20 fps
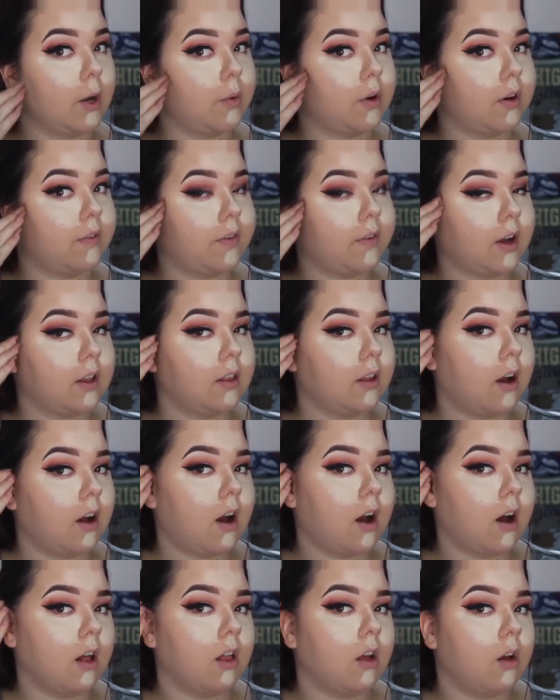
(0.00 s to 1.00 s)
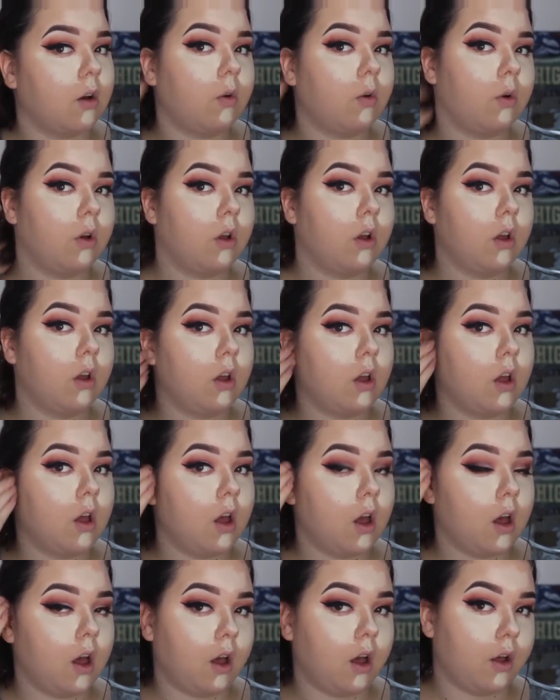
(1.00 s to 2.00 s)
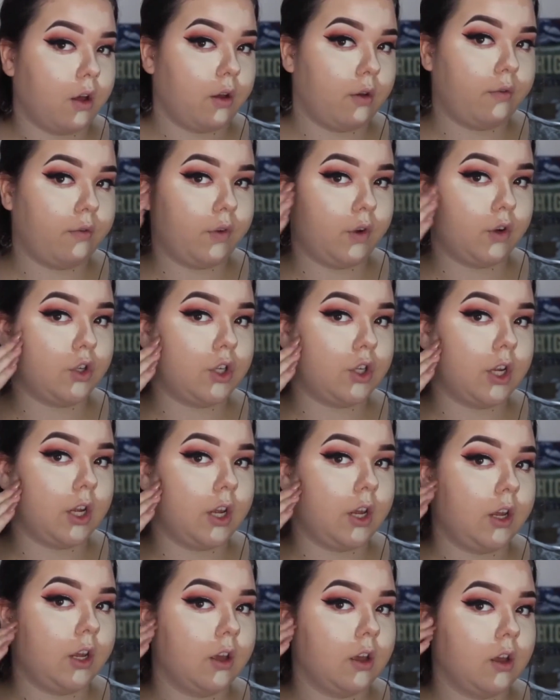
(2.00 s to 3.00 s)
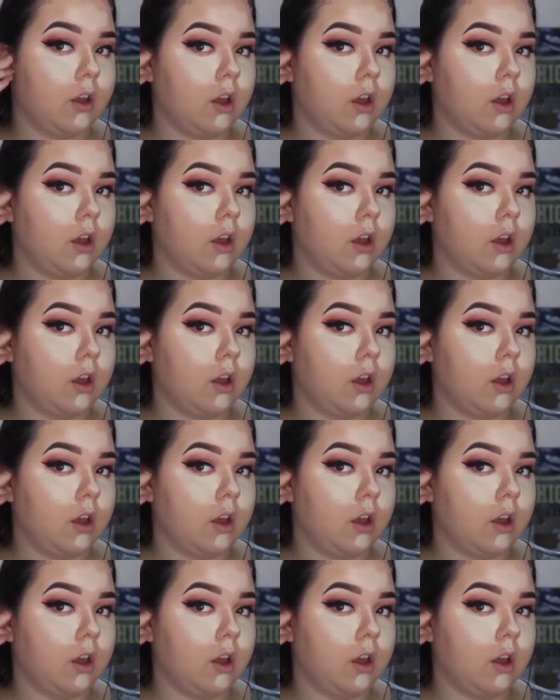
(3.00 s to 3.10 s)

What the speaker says: you want to find the hollow of your cheek,